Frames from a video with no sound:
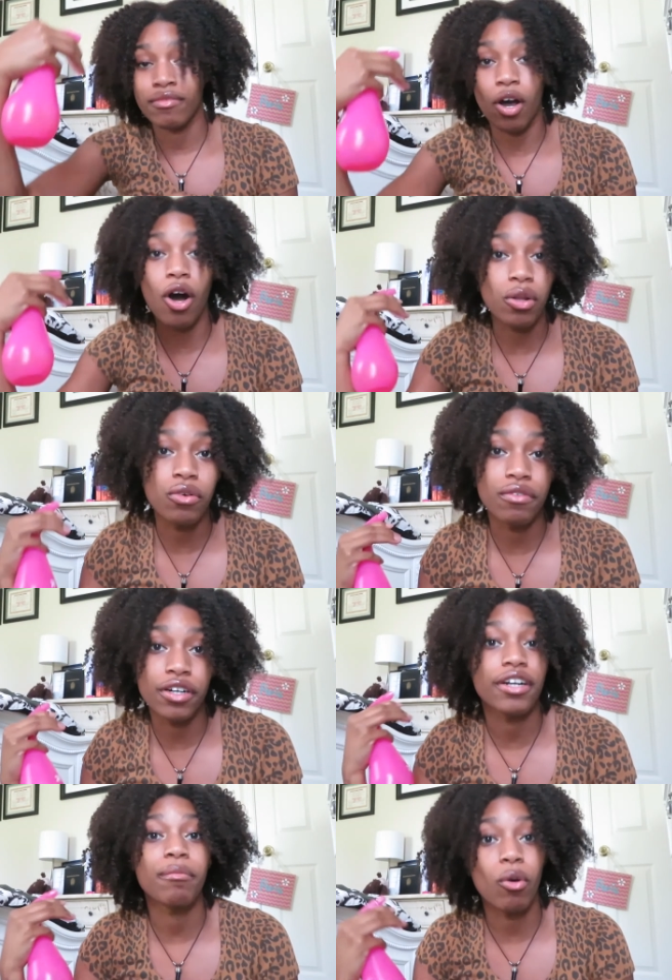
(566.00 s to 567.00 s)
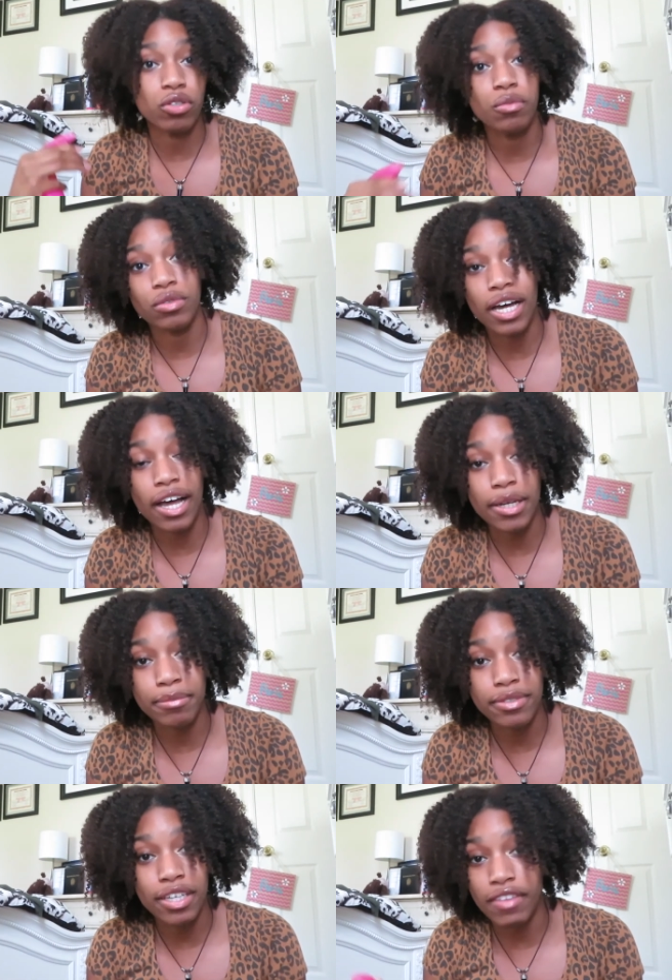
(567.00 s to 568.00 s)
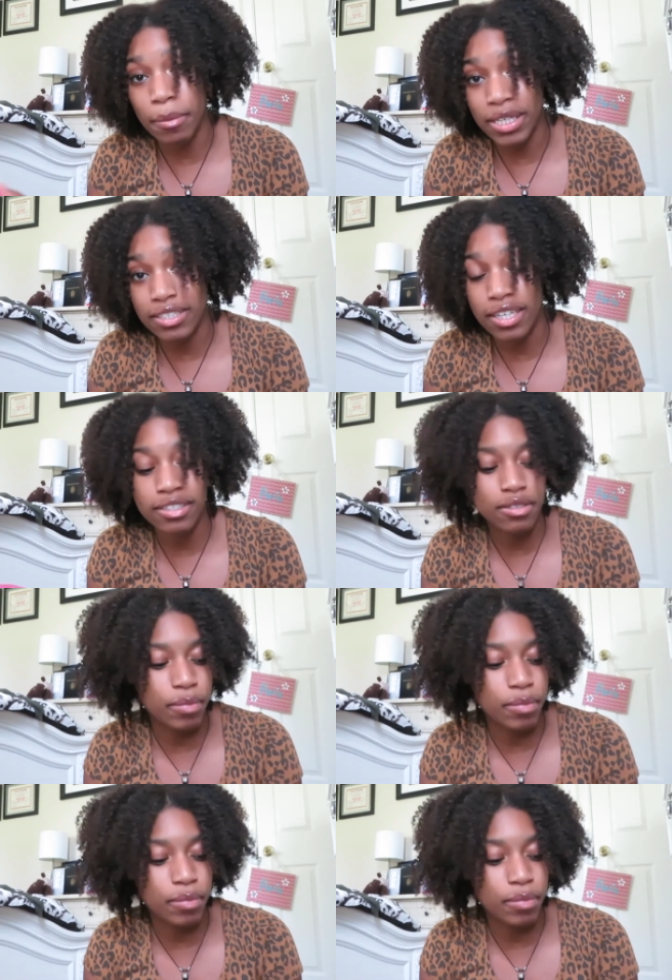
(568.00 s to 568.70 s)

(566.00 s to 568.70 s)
all over multiple times, if that makes sense.